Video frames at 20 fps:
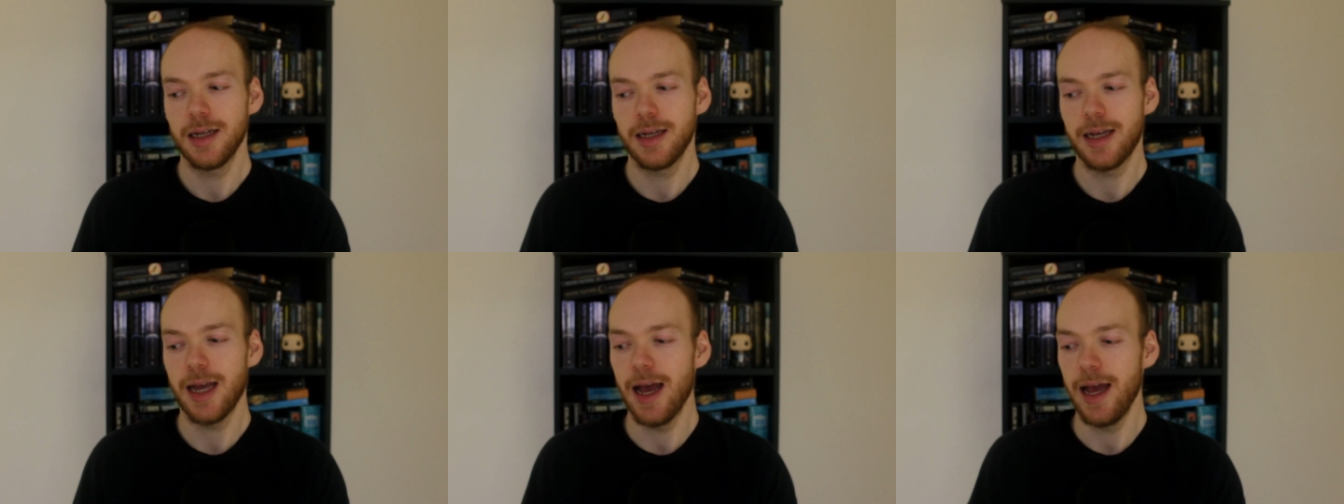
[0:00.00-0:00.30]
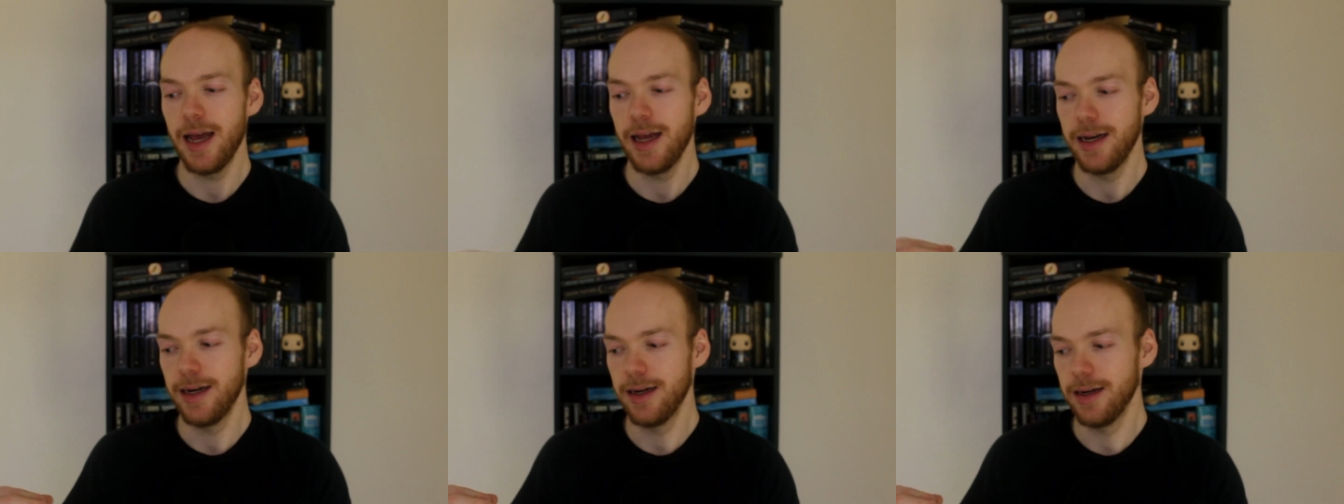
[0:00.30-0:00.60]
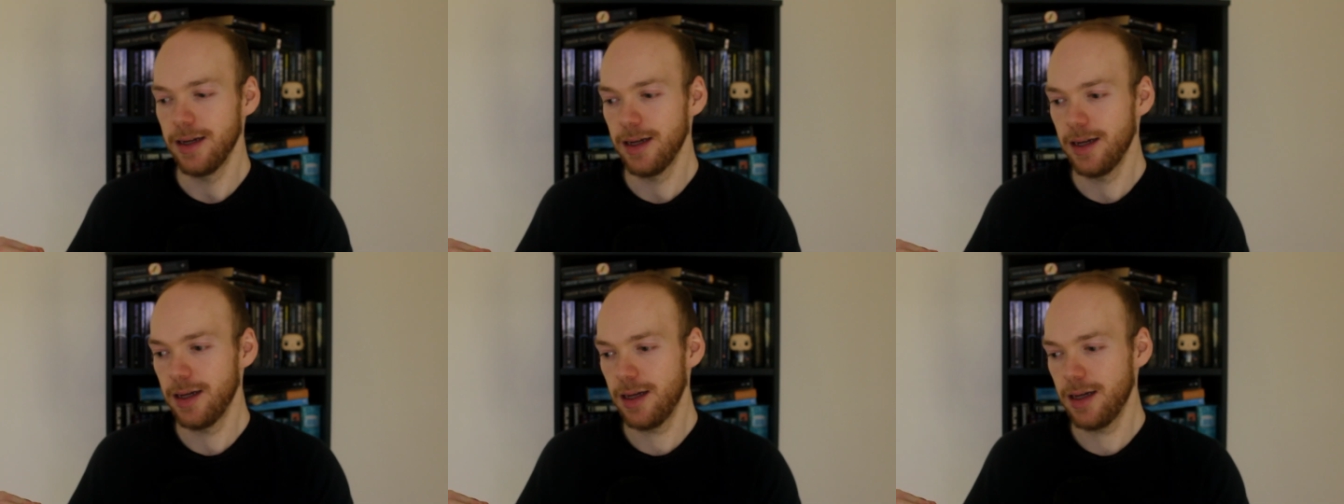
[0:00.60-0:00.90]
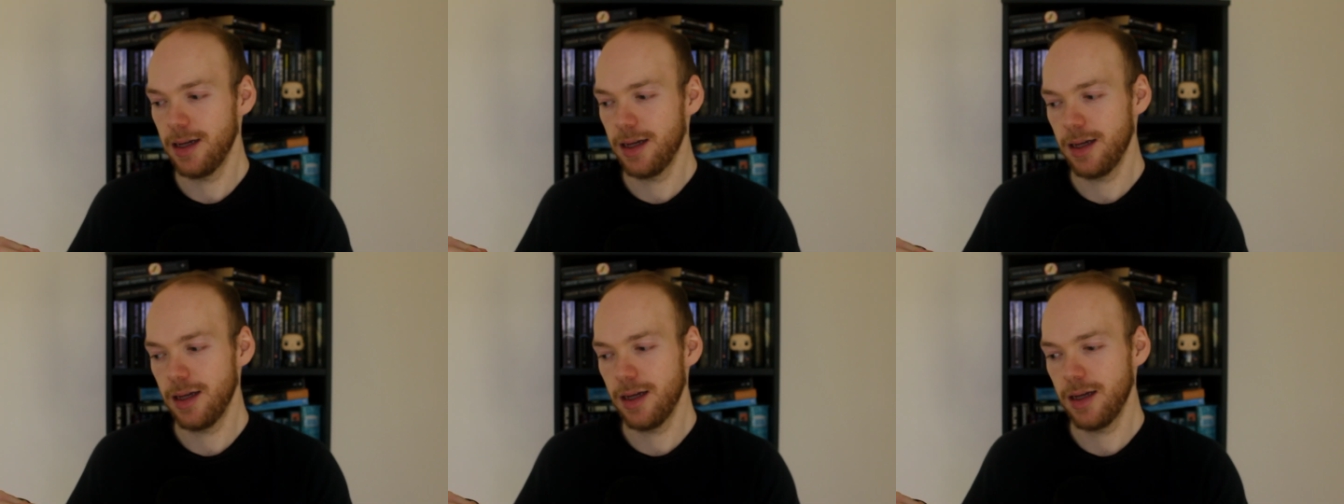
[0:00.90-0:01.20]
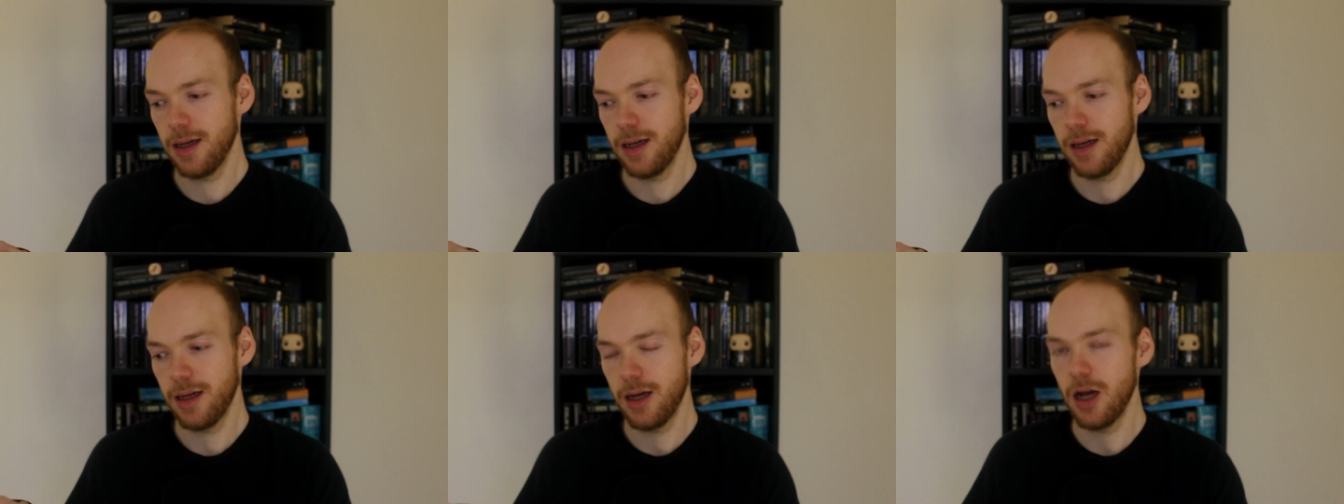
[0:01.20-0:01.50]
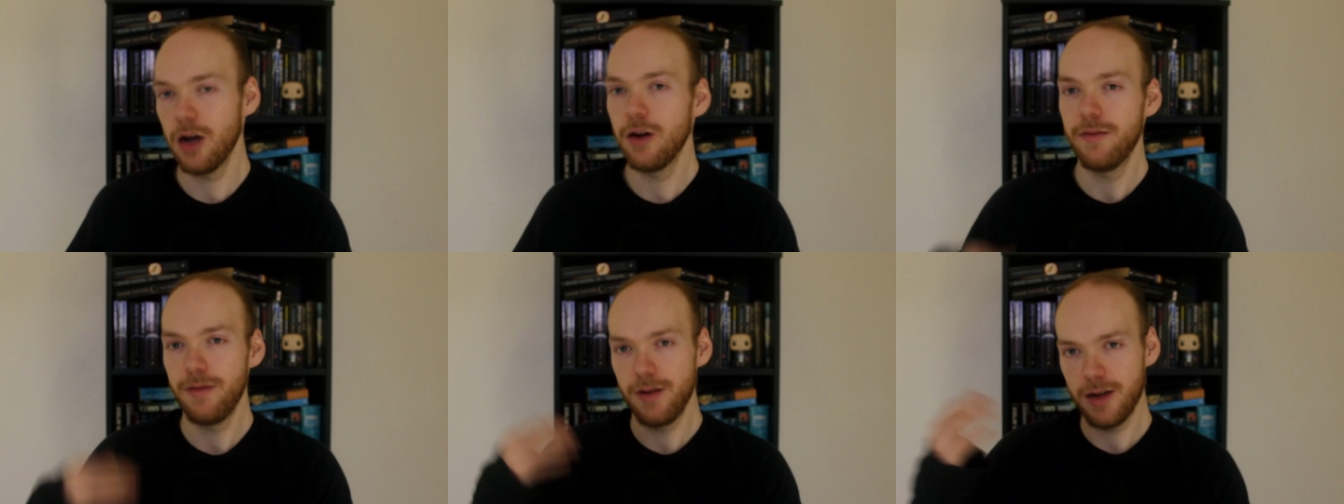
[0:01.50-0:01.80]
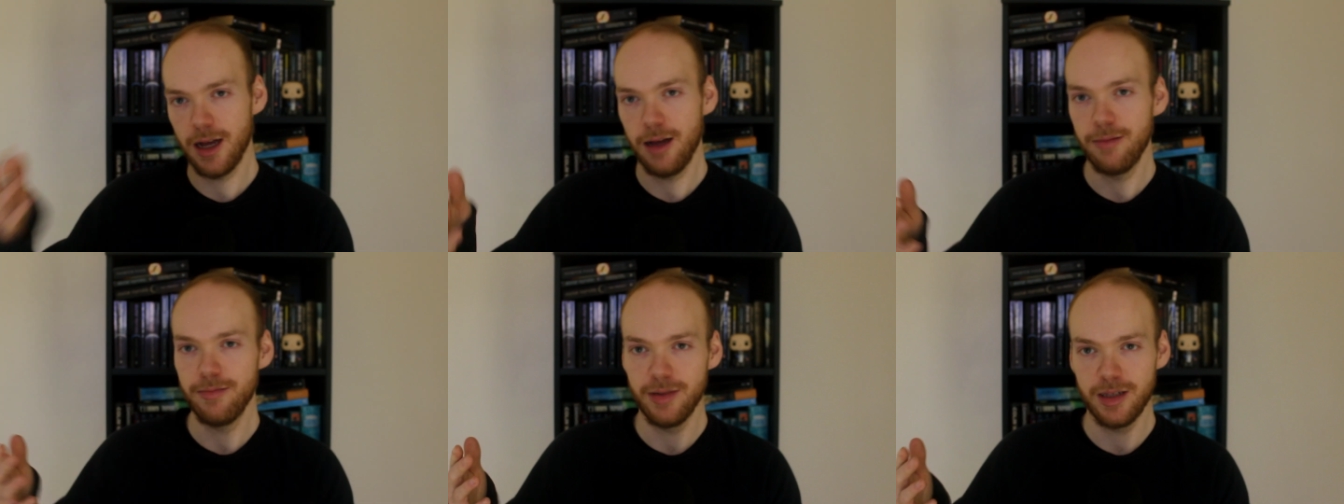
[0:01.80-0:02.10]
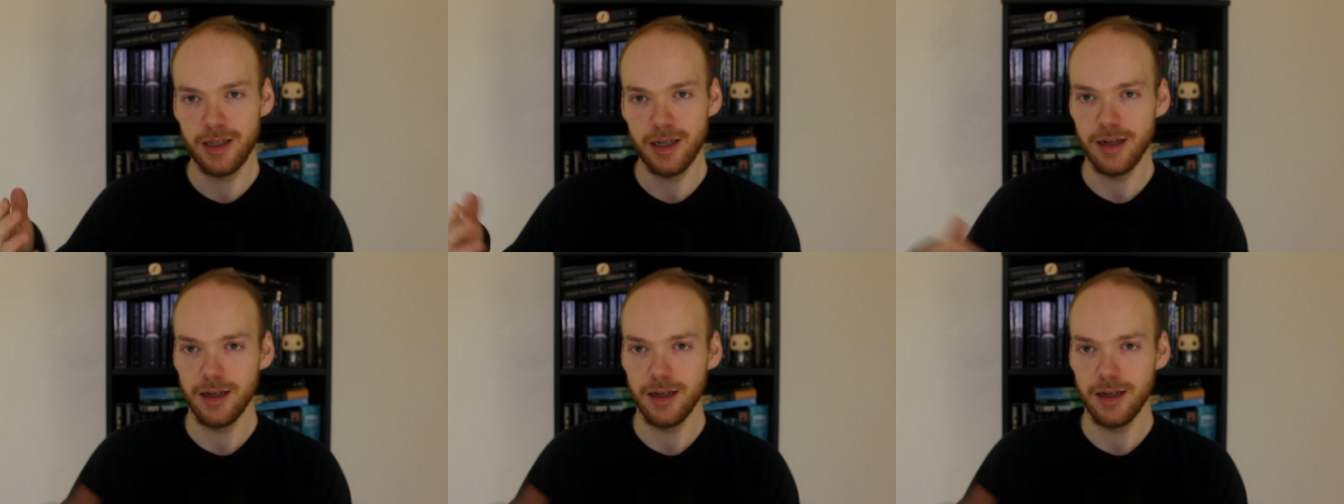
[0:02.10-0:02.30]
can overcome